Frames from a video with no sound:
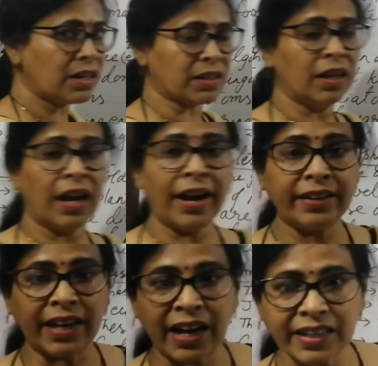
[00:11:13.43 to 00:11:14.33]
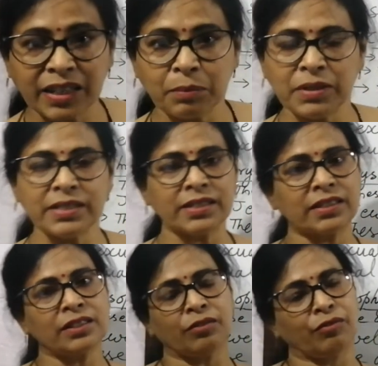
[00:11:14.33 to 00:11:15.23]
earth. And diatominous
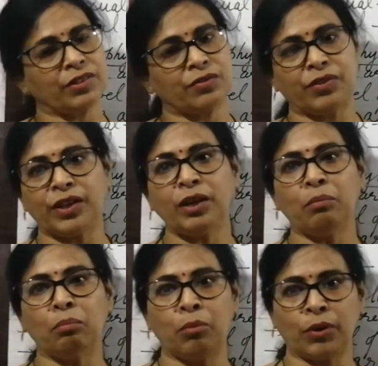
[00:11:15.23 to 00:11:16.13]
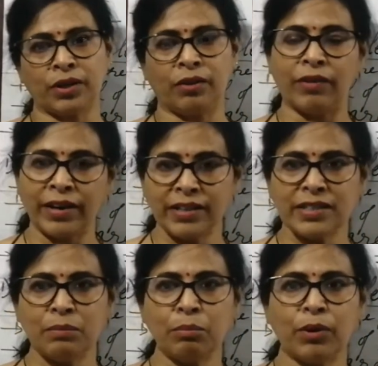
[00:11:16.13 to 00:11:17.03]
earth is very important. Why it
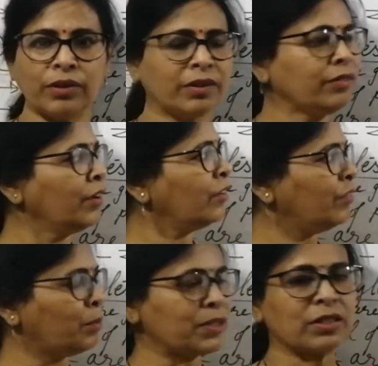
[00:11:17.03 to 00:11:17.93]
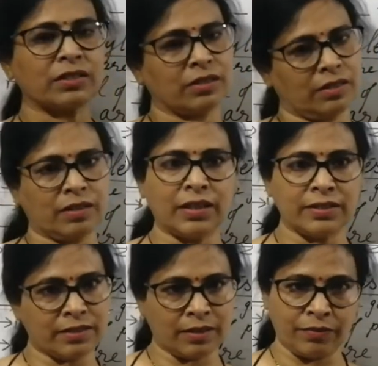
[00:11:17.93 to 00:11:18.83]
is important? We must
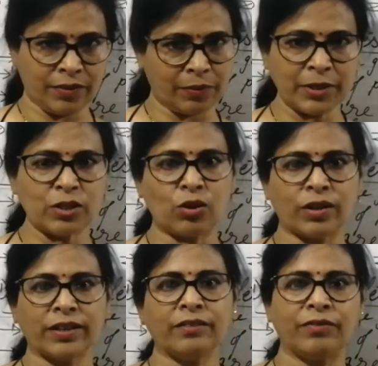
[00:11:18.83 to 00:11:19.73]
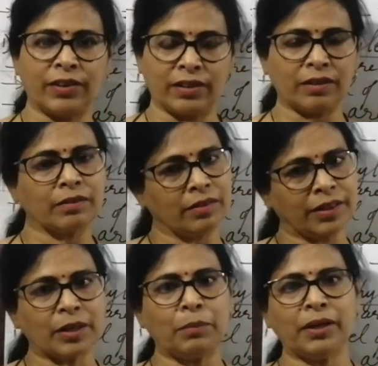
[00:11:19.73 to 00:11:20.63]
talk it further
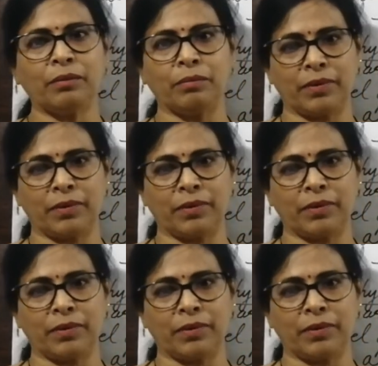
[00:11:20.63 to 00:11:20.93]
little bit